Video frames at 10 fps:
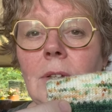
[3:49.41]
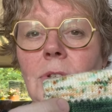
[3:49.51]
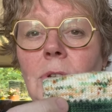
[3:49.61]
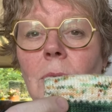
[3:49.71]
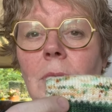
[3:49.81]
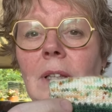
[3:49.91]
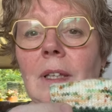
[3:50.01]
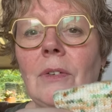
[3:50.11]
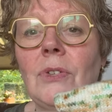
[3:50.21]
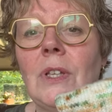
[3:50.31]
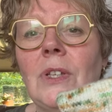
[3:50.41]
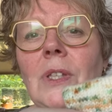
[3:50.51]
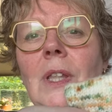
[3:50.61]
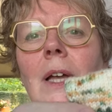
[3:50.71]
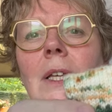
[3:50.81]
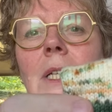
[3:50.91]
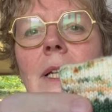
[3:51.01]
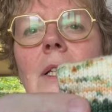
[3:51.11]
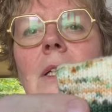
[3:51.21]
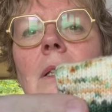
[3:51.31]
So that gives this nice
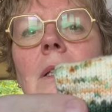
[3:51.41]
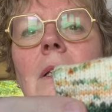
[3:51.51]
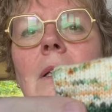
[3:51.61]
little